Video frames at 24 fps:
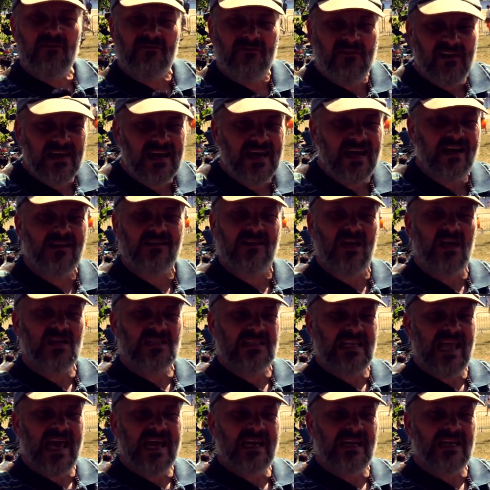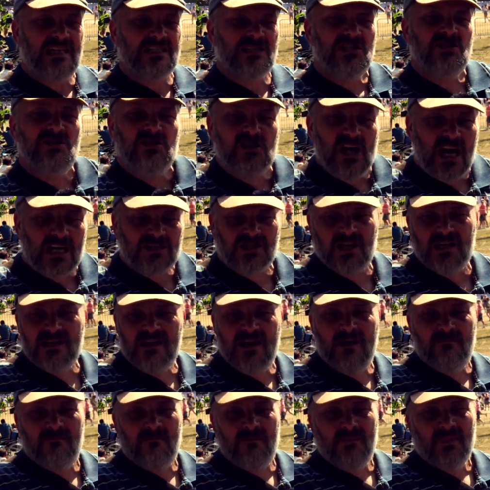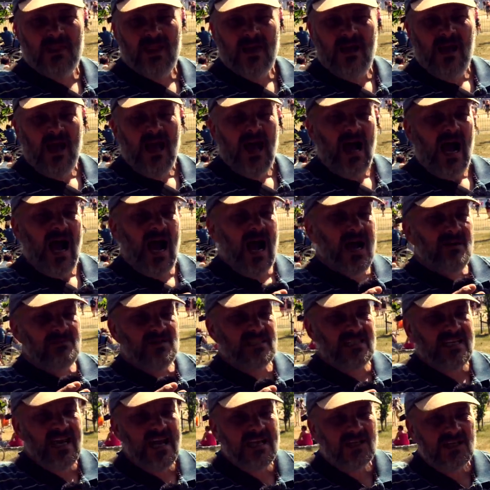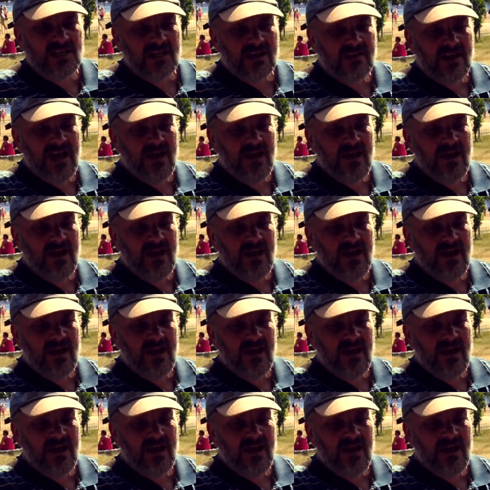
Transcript: a finger at those ladies and judging them. I'm saying to